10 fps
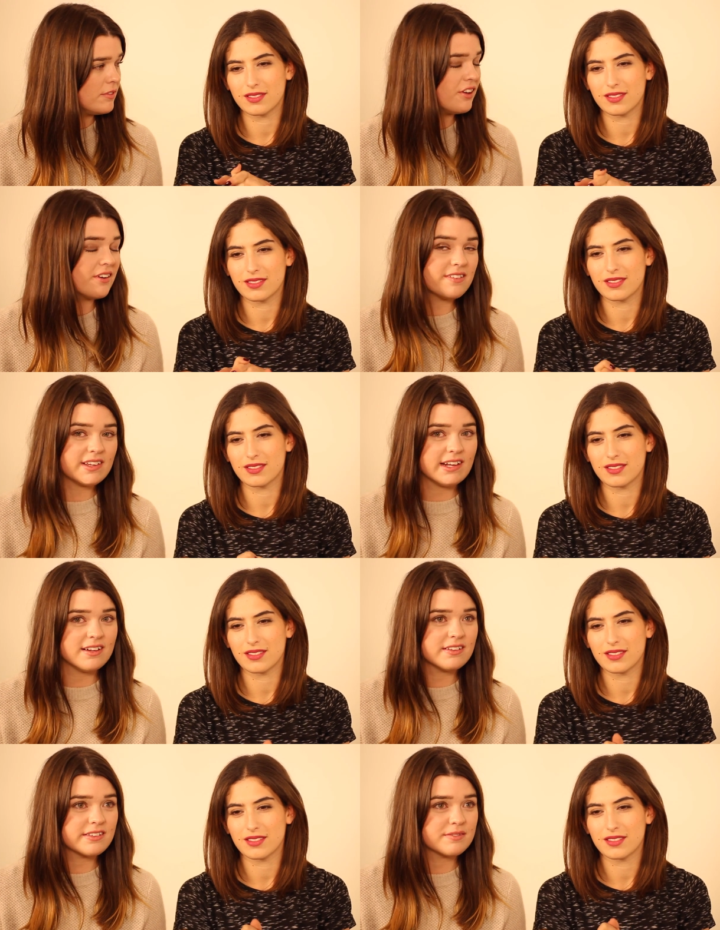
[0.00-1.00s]
Speaker 1: Good
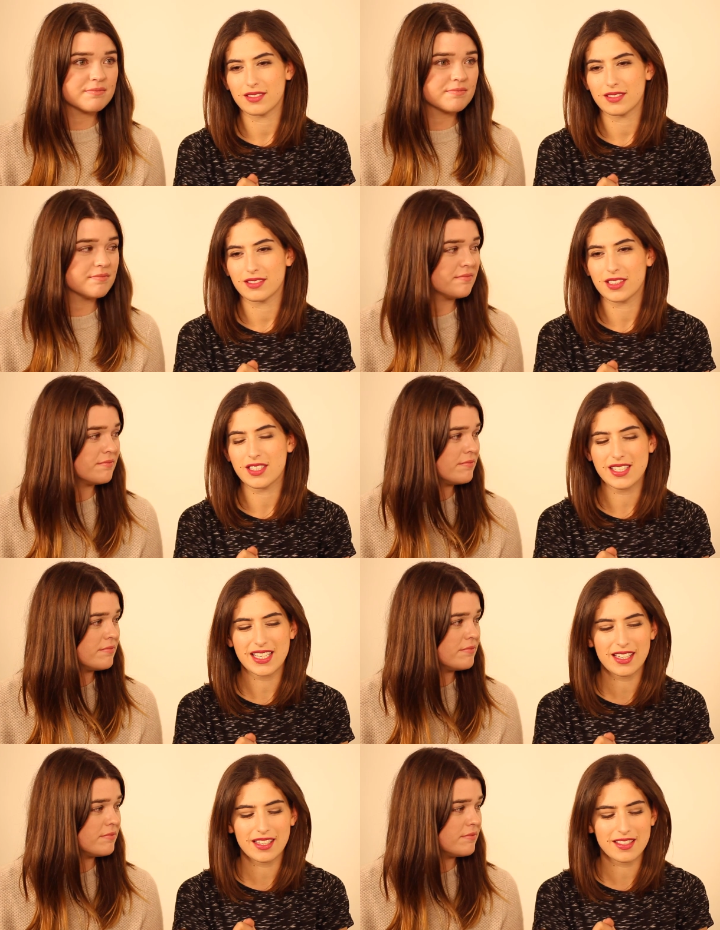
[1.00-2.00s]
concealers.
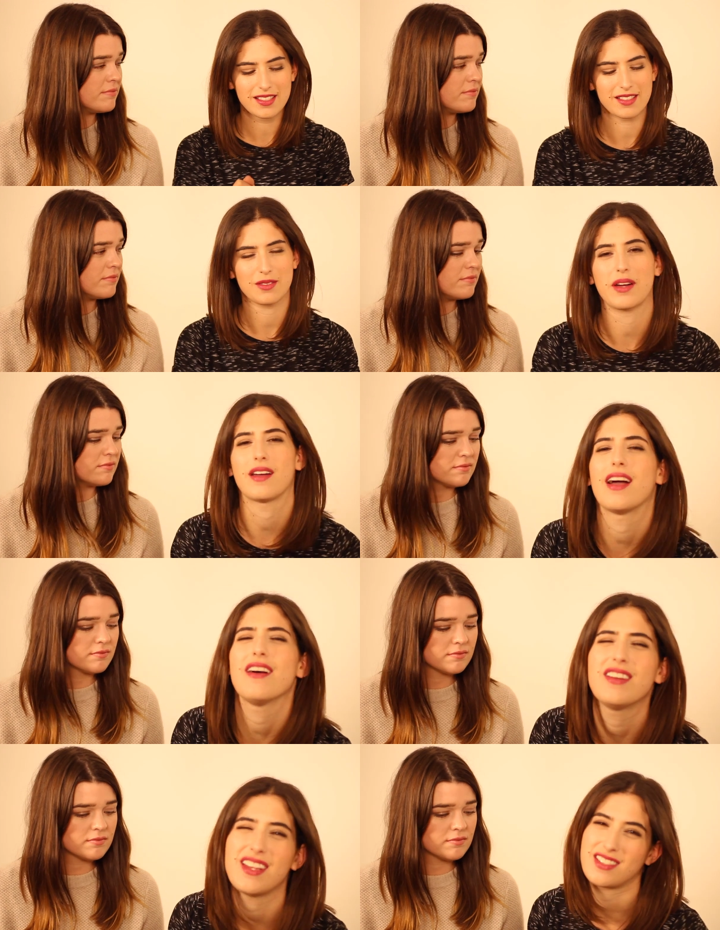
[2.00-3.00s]
Concealers. Wait, I
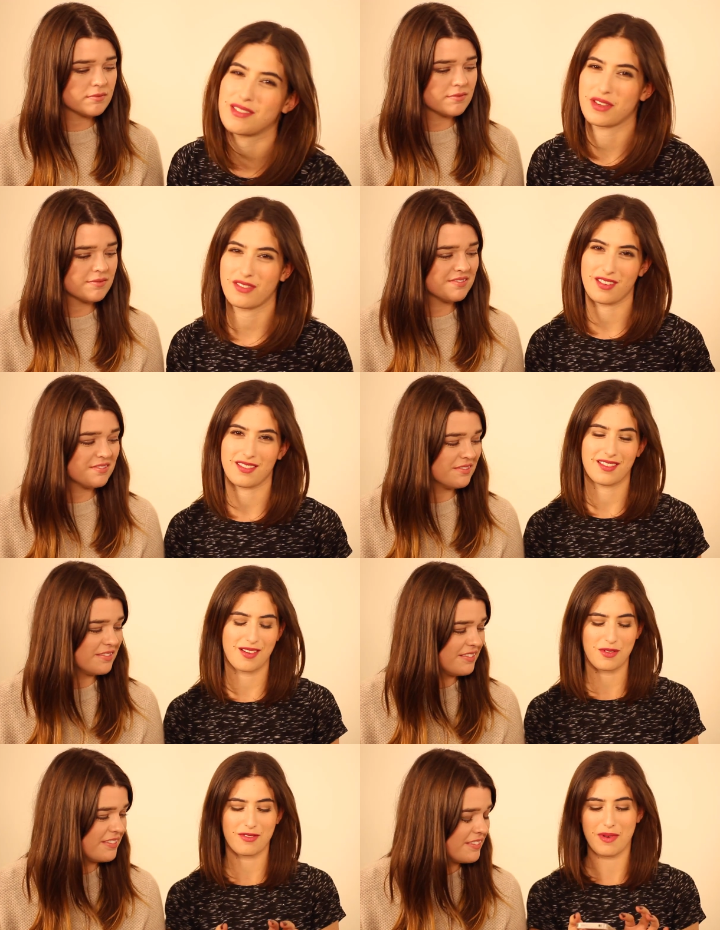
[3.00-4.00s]
have a list on my phone.
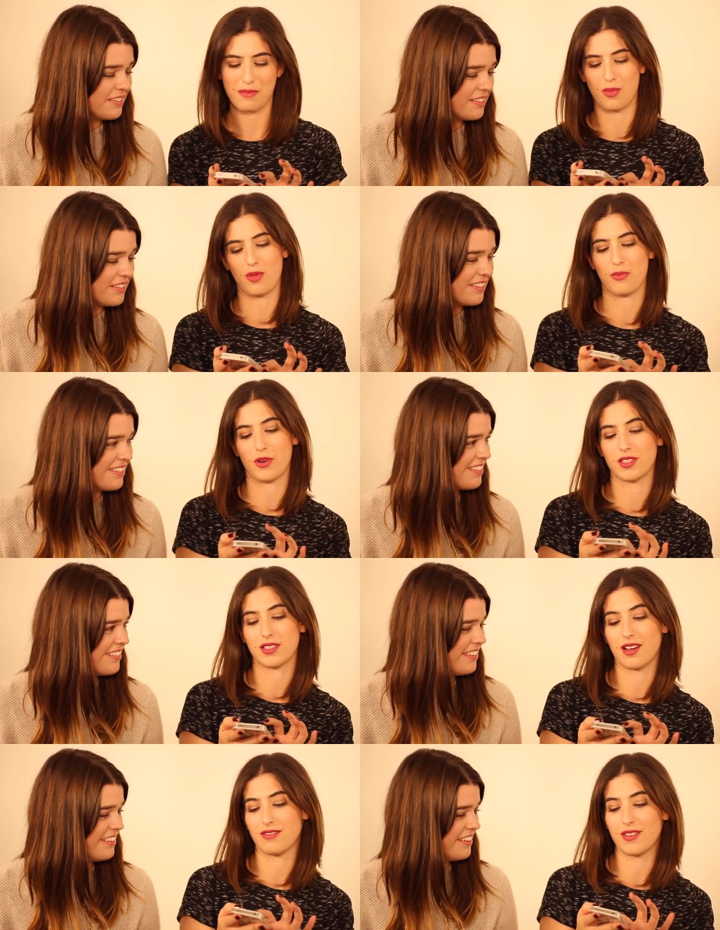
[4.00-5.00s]
I want to remember what the
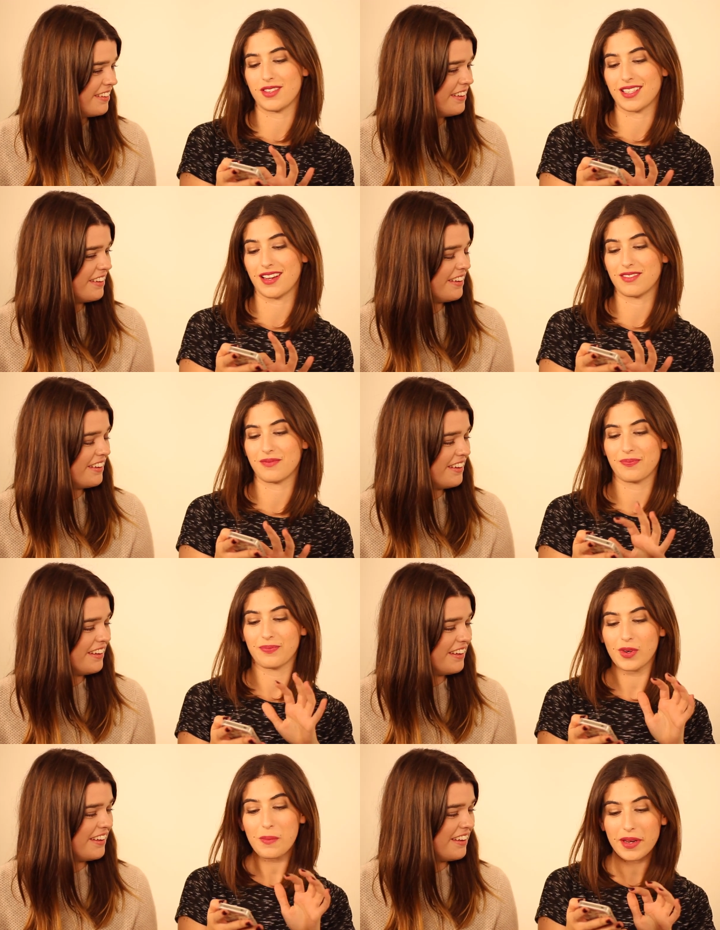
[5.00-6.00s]
products are. I wrote this down.
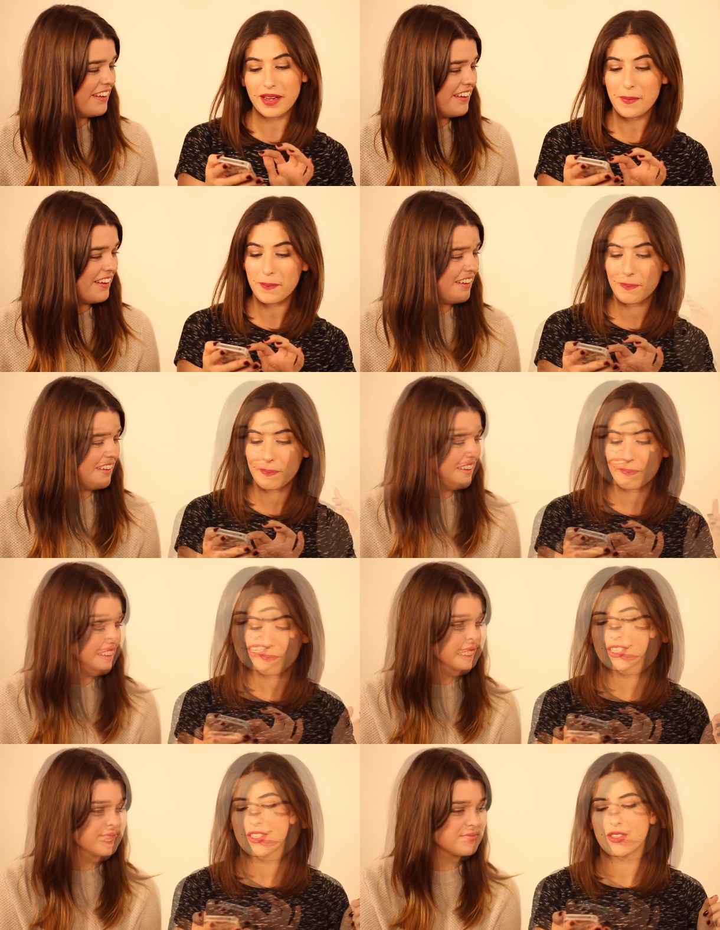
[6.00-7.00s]
One minute.
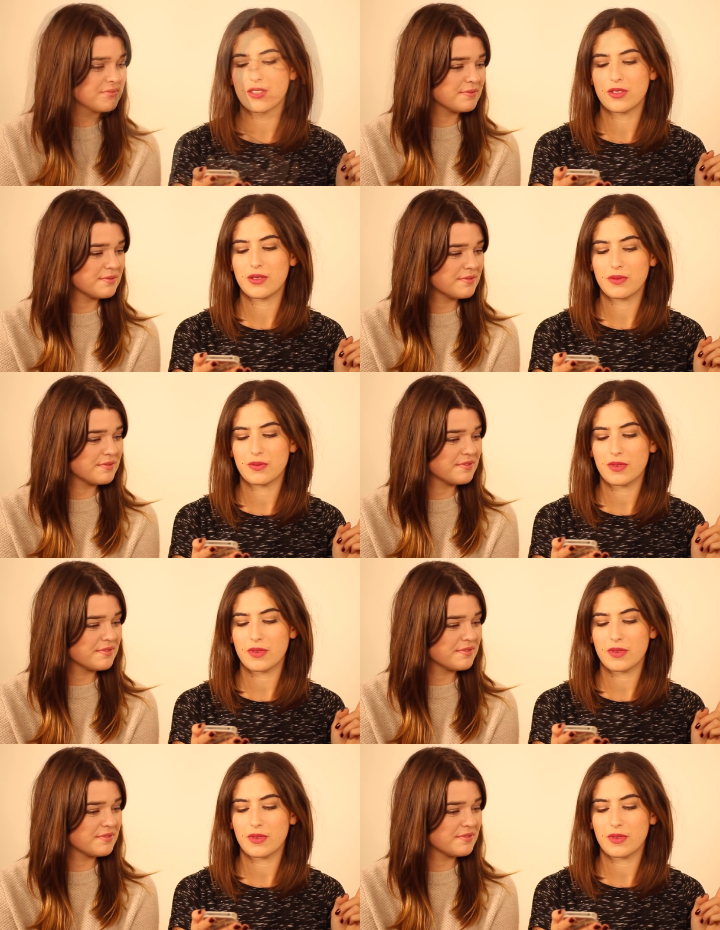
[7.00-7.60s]
They do